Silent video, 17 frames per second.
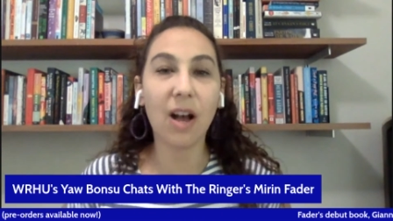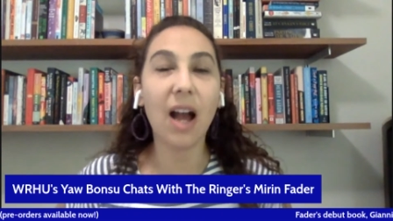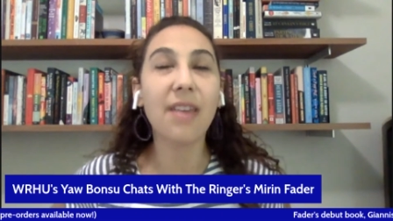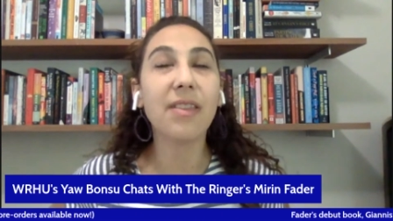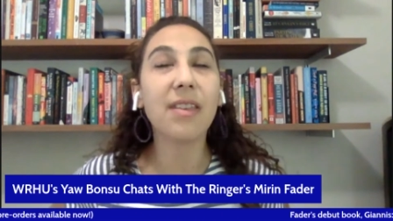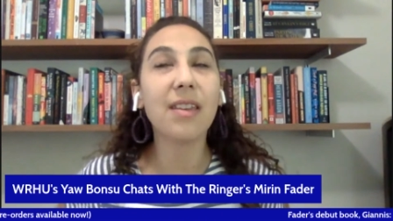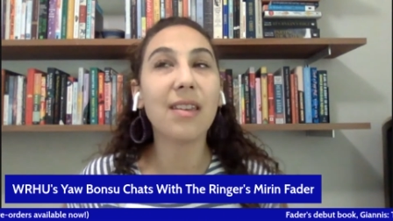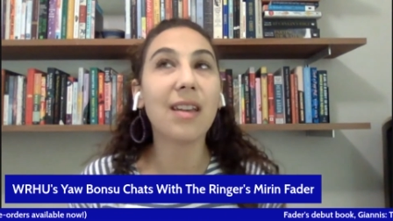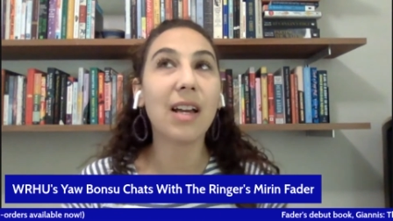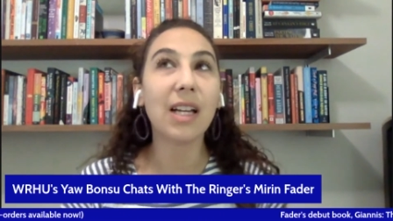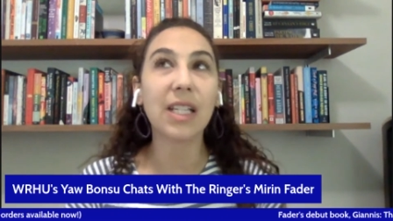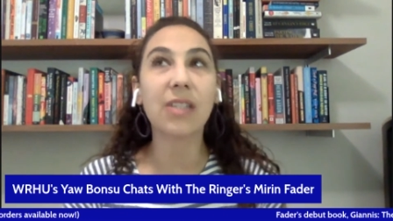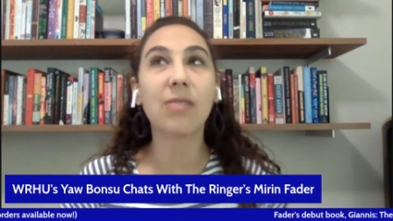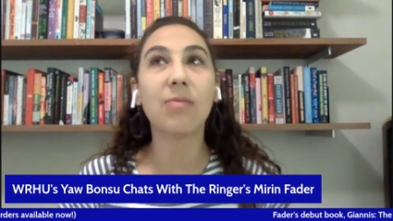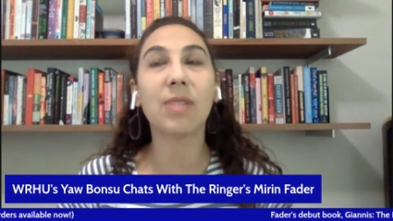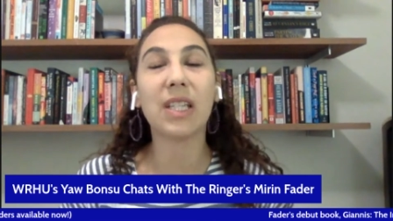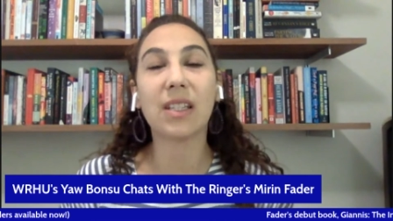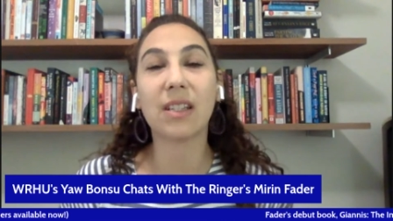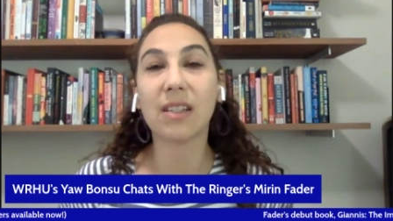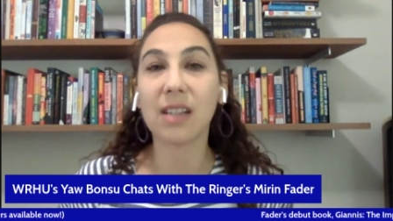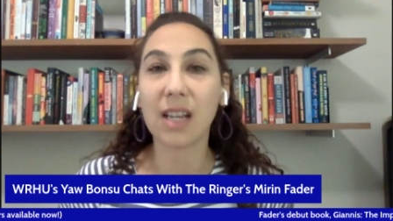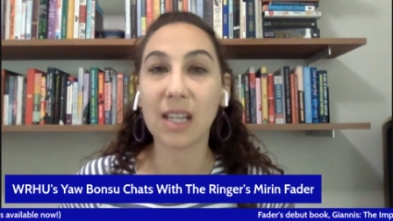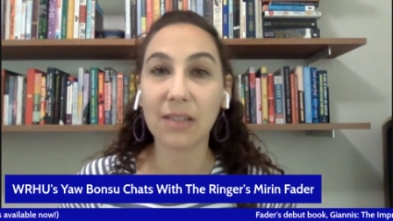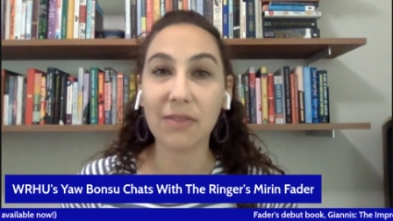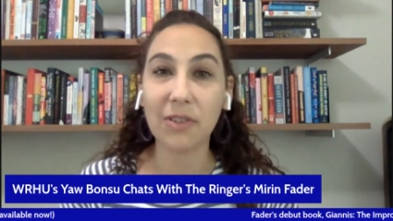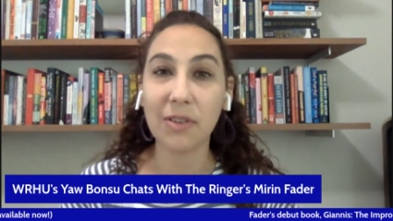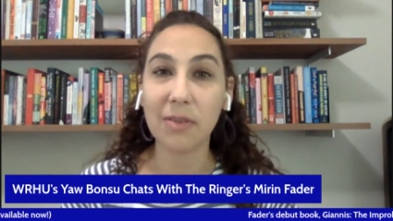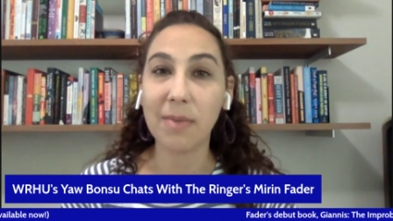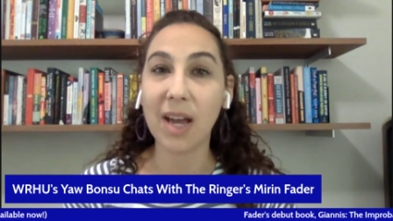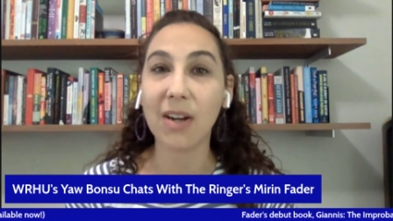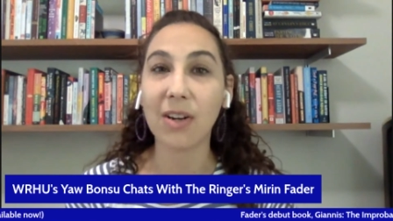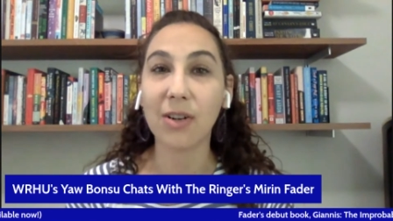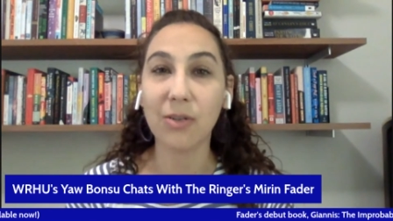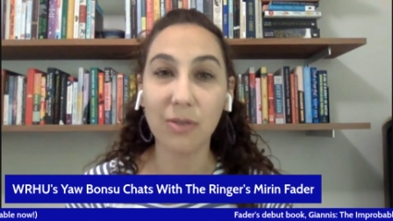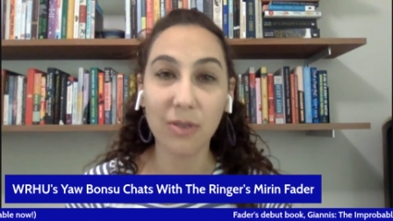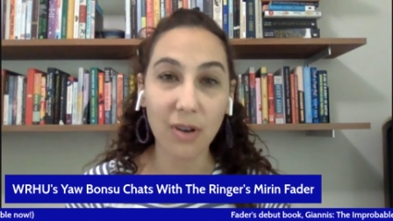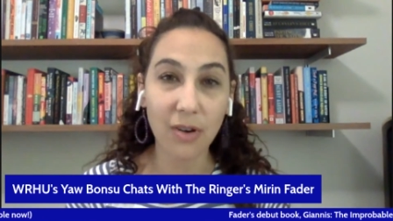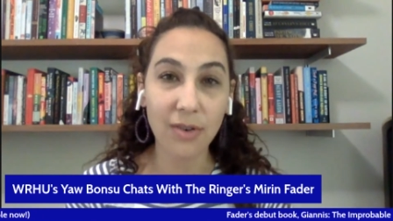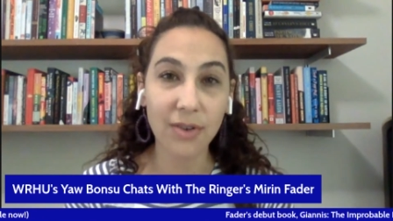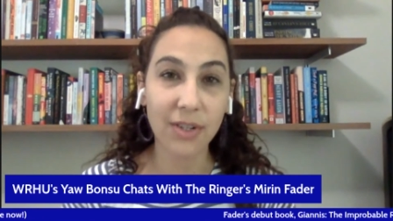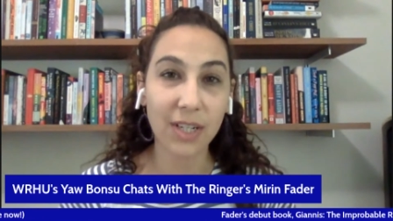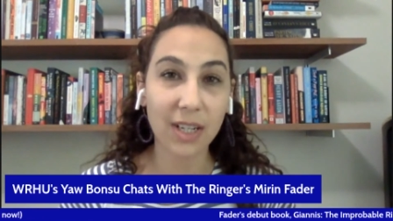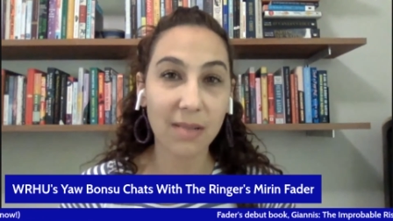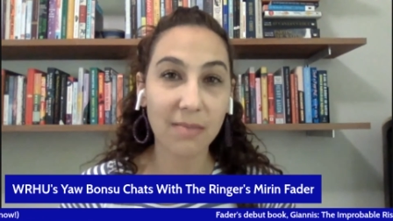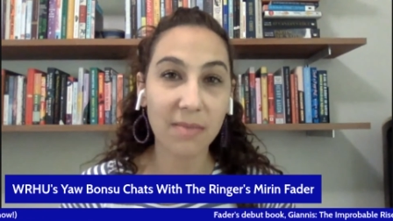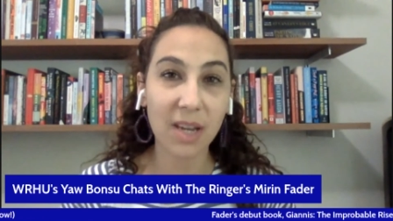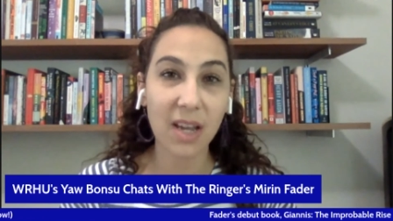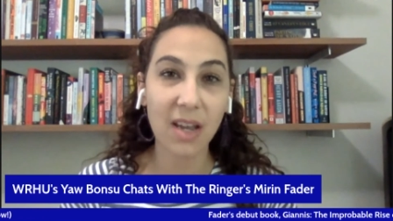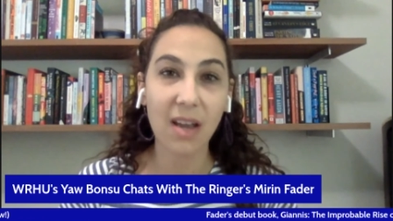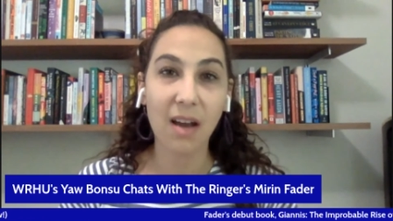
I think Giannis would be successful no matter who coached him.